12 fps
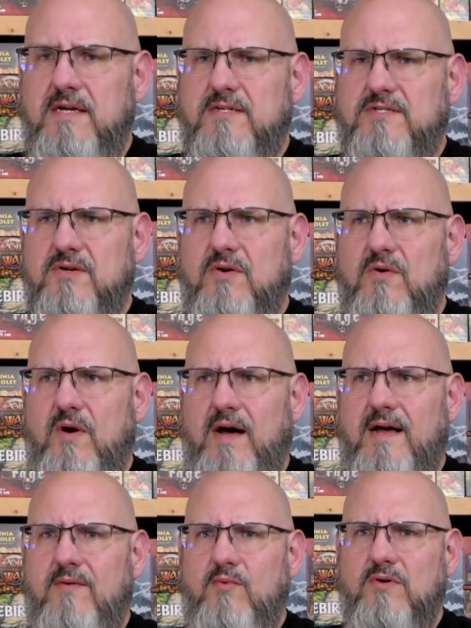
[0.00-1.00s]
So
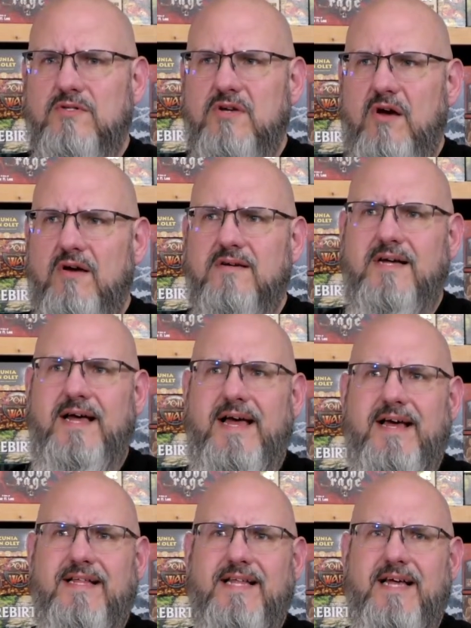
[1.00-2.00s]
I will talk
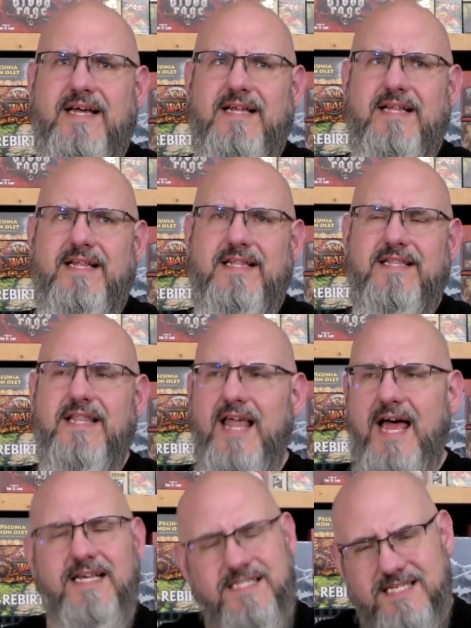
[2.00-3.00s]

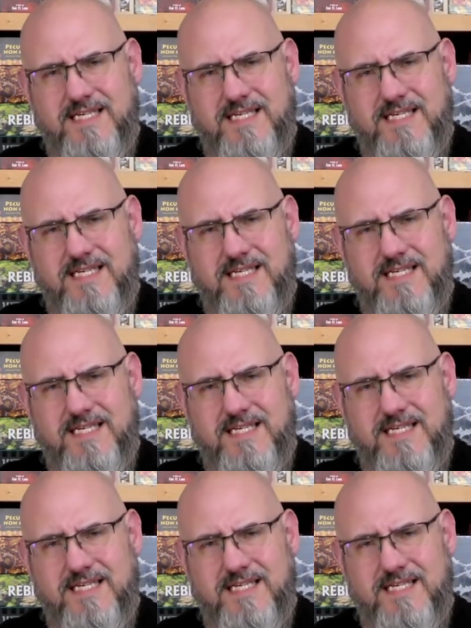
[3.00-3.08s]
less